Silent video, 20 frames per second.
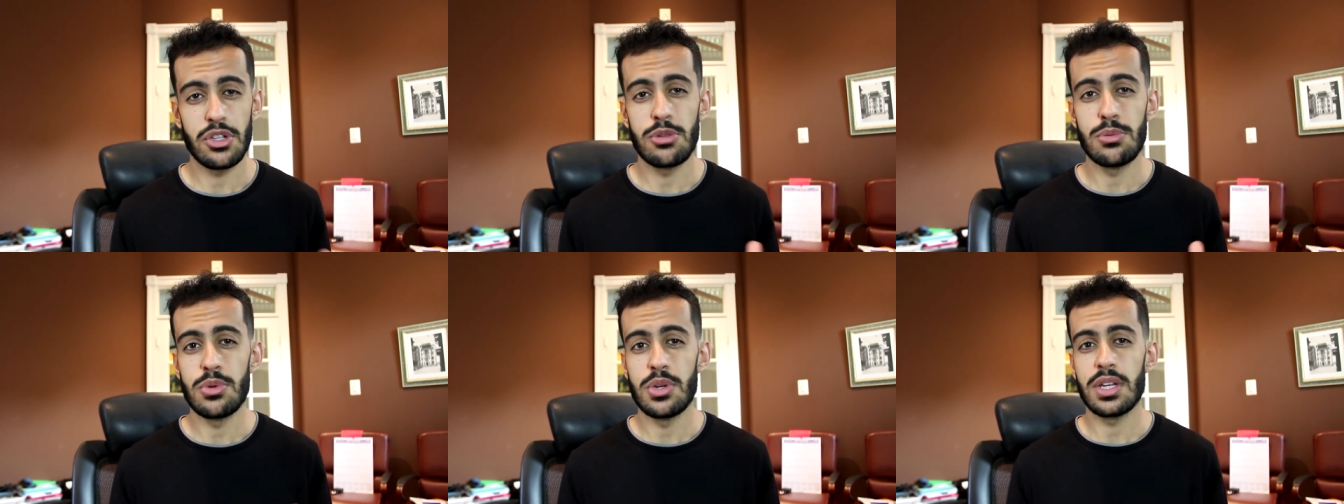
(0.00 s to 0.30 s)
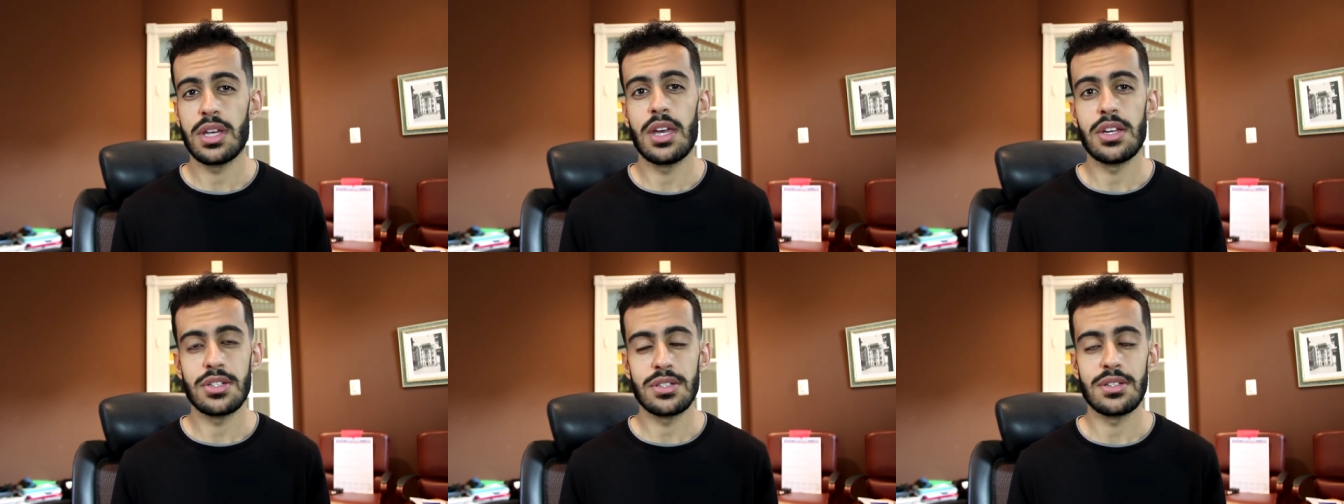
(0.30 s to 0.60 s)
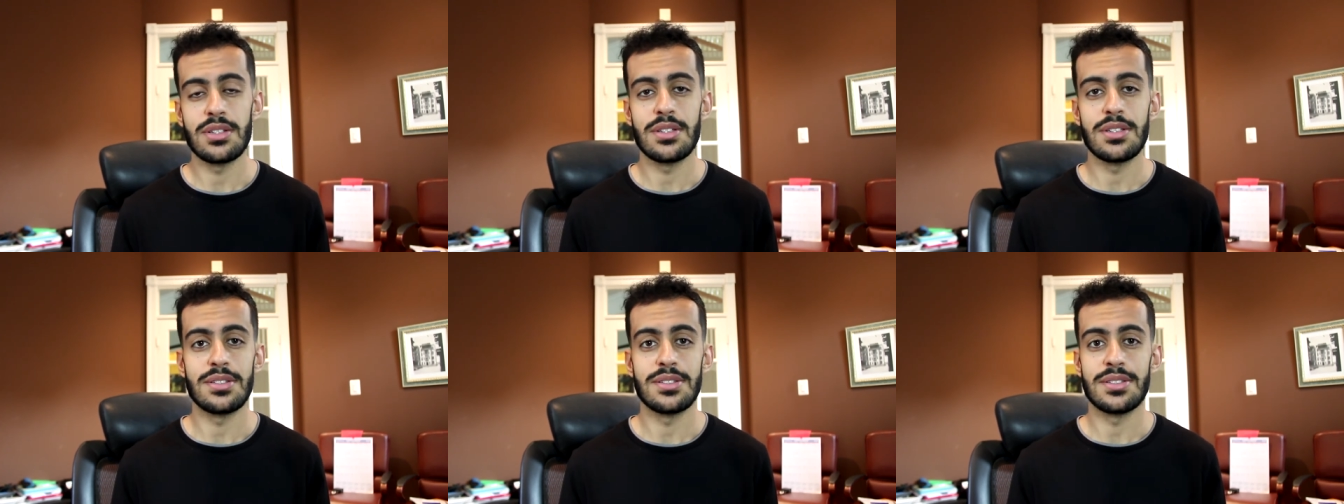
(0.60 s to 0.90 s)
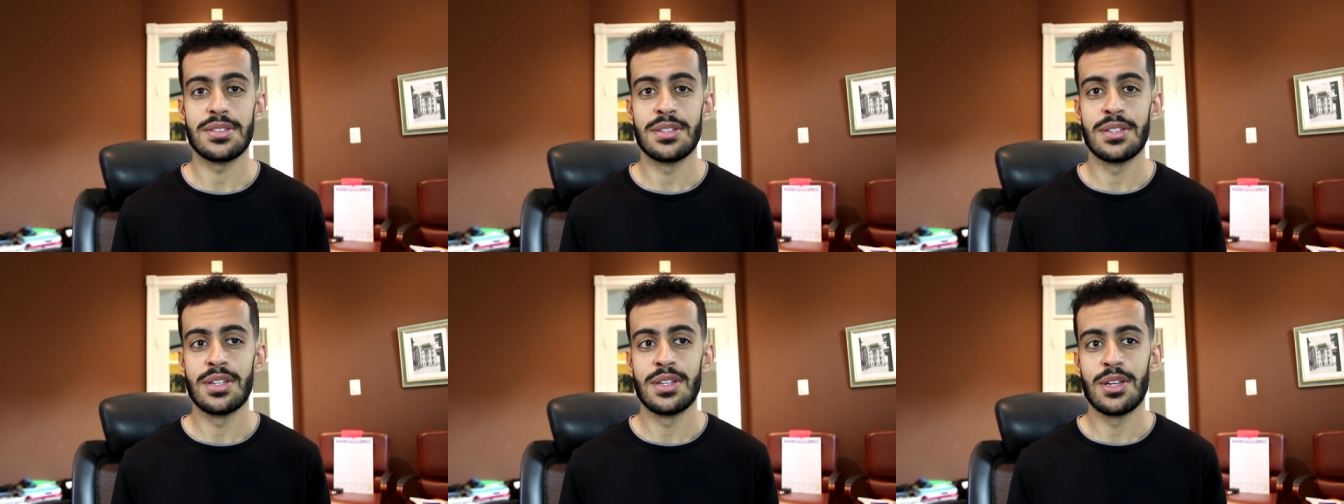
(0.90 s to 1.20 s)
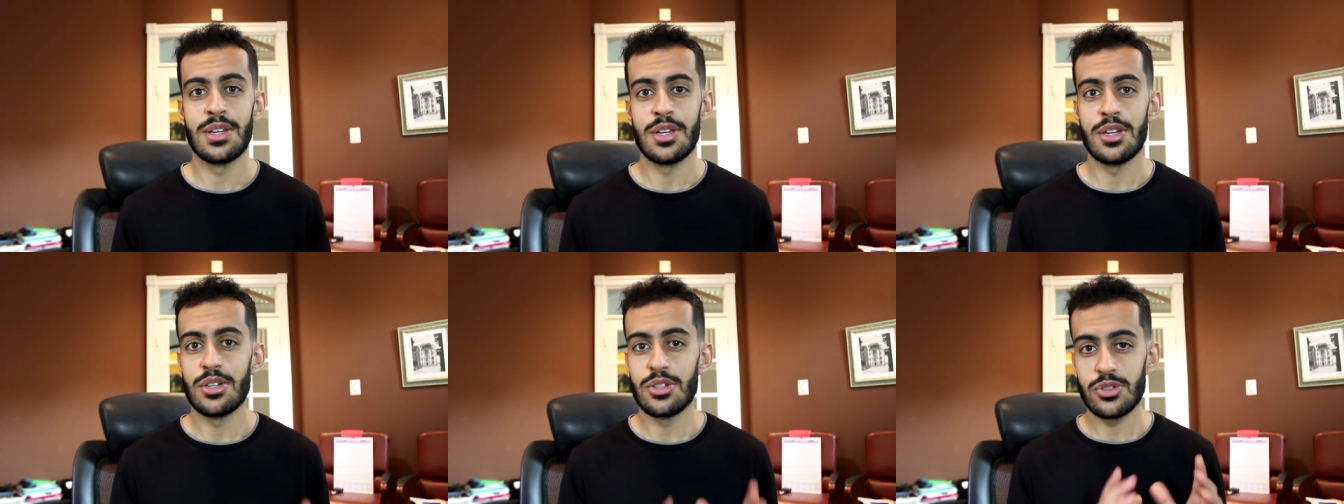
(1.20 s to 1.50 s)
Communication is
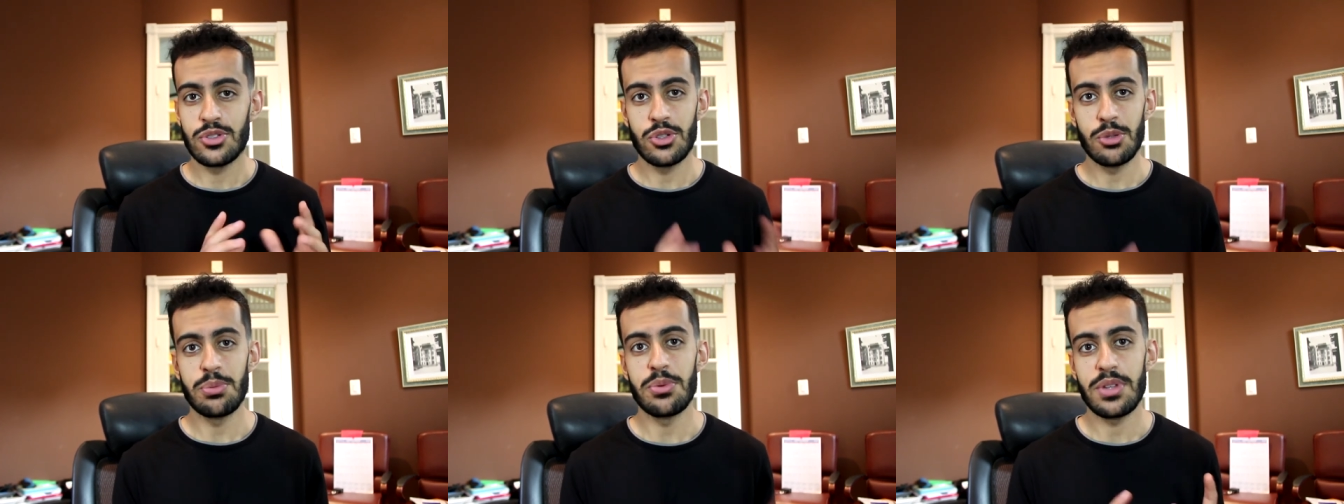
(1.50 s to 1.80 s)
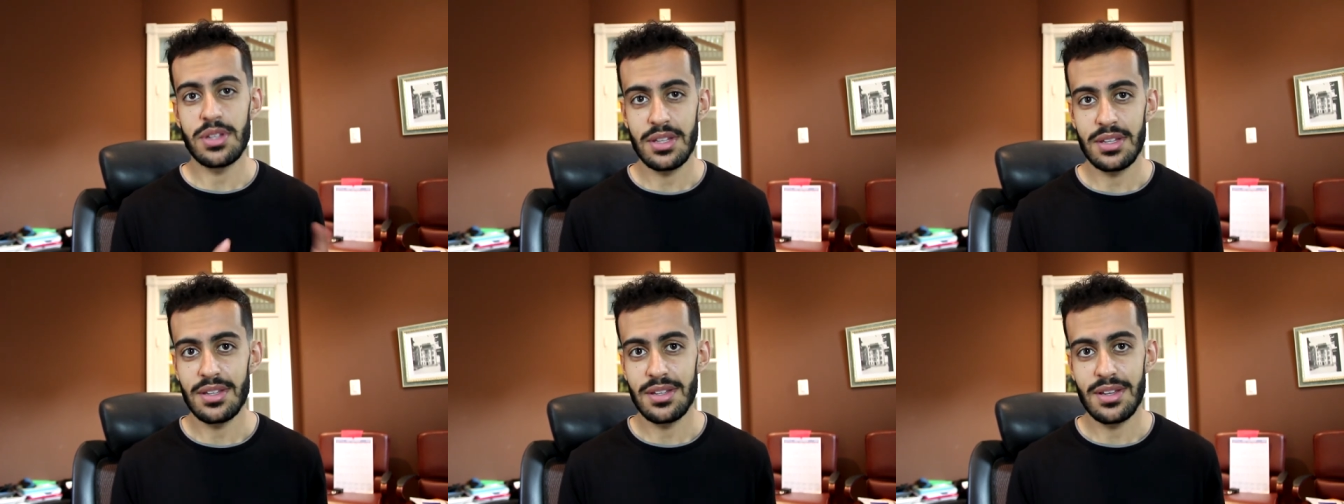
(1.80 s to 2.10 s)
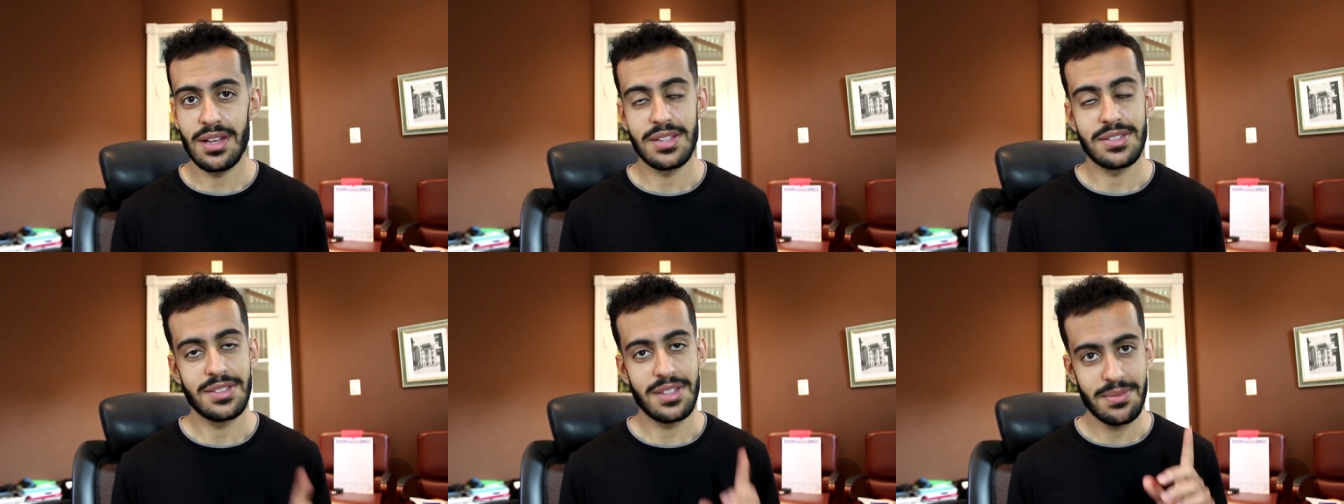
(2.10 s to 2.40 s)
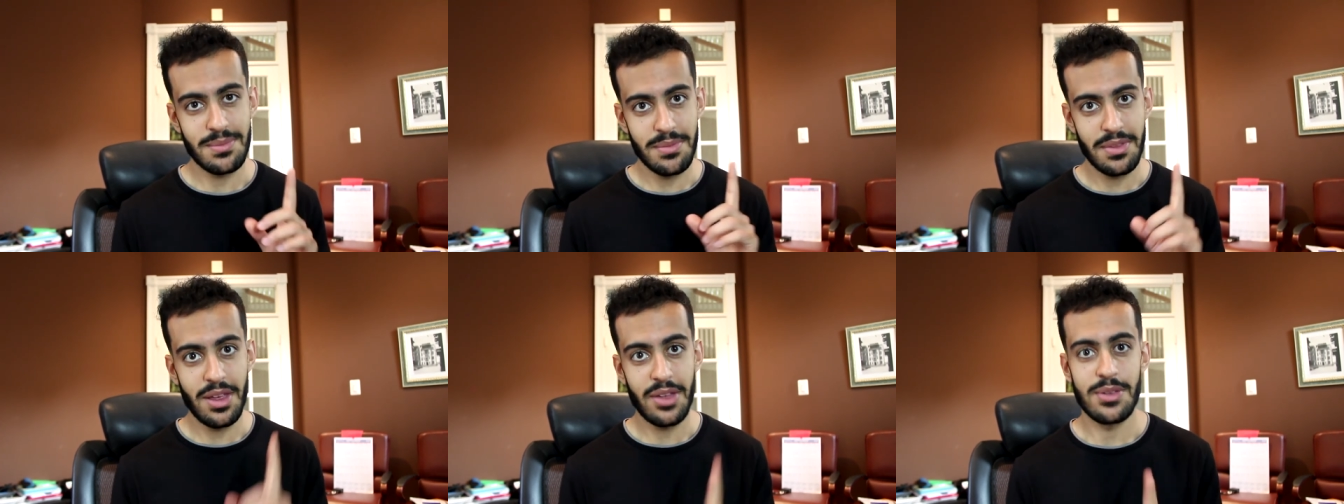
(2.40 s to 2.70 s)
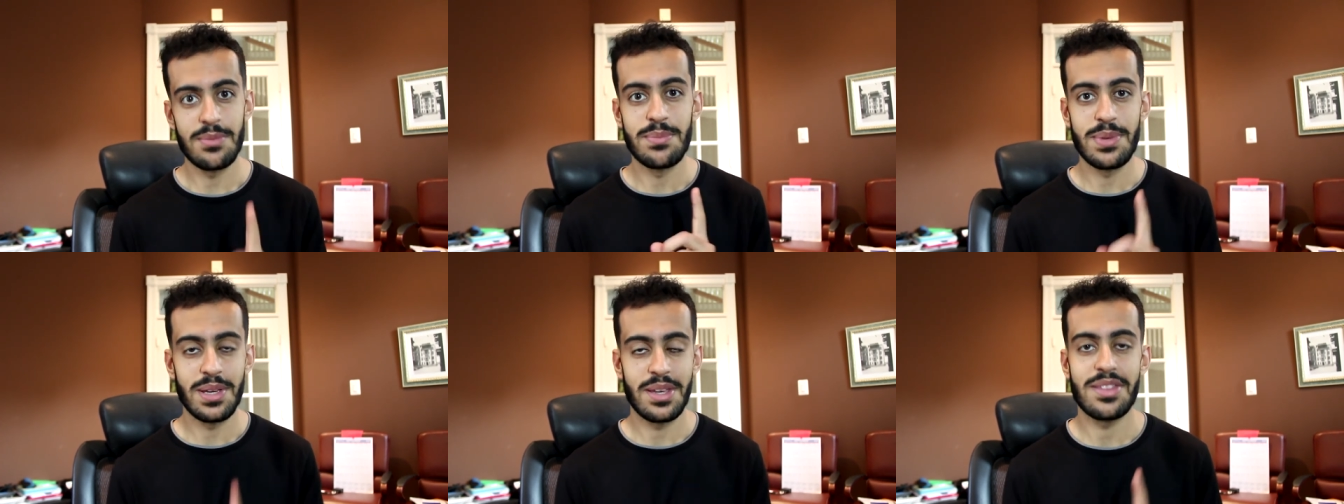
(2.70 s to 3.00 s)
super key. That's
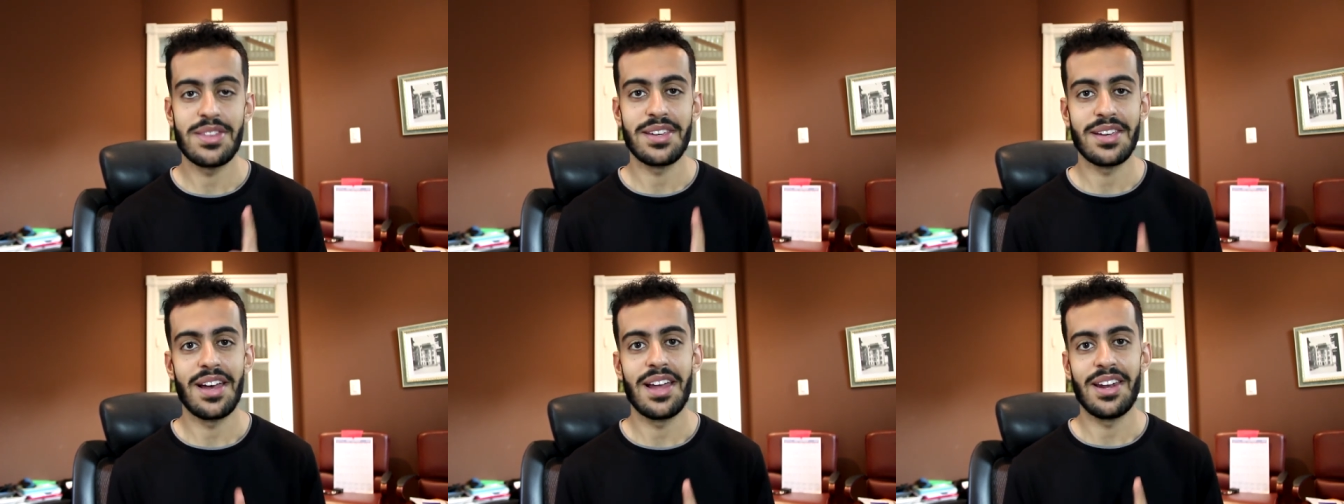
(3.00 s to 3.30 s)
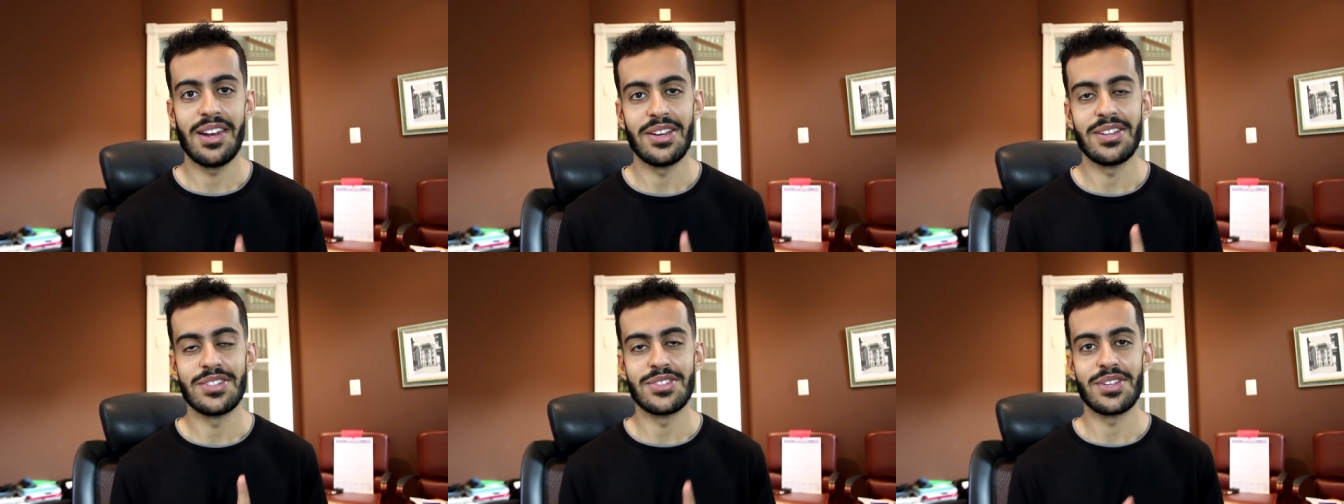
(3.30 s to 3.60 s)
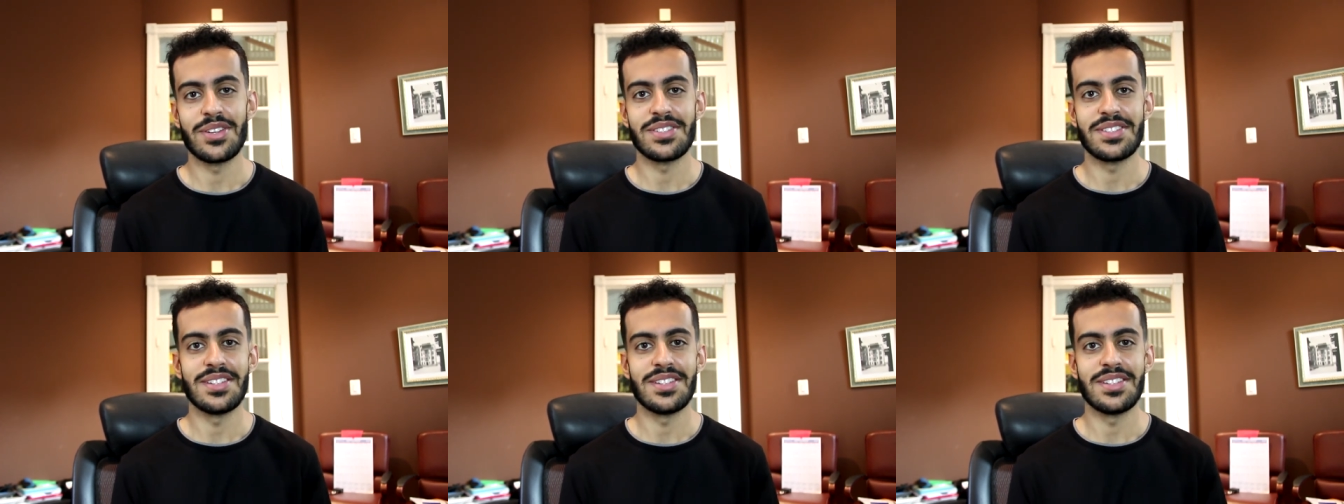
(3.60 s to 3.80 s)
another big thing I learned during